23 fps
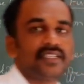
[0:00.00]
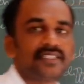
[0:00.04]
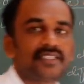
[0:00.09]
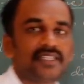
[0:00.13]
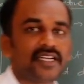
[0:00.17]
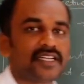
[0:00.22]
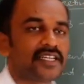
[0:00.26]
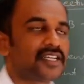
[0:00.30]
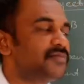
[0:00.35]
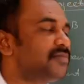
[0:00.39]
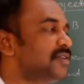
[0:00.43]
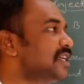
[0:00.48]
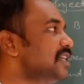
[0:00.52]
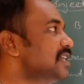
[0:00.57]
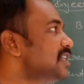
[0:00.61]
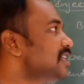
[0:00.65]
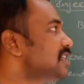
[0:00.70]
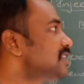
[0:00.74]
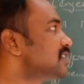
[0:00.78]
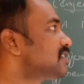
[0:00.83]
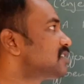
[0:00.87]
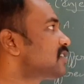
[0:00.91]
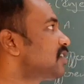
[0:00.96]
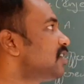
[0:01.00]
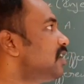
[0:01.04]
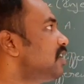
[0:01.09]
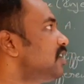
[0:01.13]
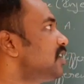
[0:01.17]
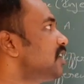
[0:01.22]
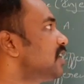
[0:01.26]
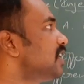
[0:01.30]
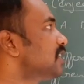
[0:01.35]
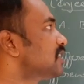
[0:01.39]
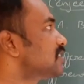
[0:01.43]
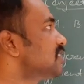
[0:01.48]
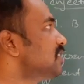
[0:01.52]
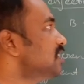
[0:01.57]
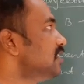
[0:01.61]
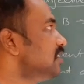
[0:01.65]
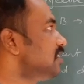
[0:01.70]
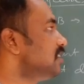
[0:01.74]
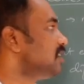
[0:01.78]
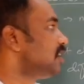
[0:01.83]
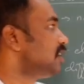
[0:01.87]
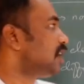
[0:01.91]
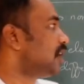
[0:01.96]
set B, is called as
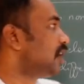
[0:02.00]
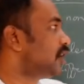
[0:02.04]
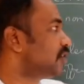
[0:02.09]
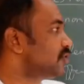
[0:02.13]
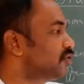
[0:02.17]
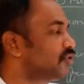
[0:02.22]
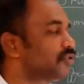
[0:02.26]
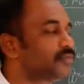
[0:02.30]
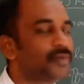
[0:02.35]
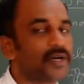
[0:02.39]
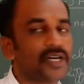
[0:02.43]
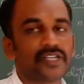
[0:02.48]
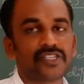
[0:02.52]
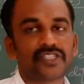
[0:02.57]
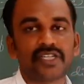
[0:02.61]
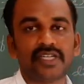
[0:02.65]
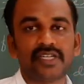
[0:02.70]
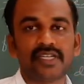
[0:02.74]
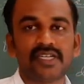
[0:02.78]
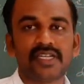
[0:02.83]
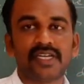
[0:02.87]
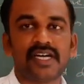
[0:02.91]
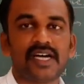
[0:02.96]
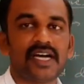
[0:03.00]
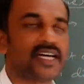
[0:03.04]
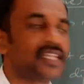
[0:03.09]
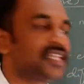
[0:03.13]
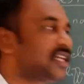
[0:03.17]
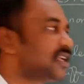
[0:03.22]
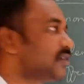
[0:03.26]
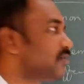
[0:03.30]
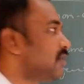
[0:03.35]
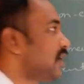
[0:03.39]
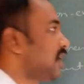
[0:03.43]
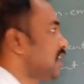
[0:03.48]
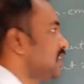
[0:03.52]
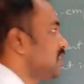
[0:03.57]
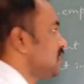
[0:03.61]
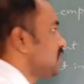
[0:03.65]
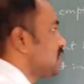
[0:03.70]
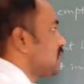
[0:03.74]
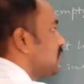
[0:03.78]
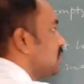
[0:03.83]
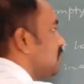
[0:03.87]
a onto function. Otherwise,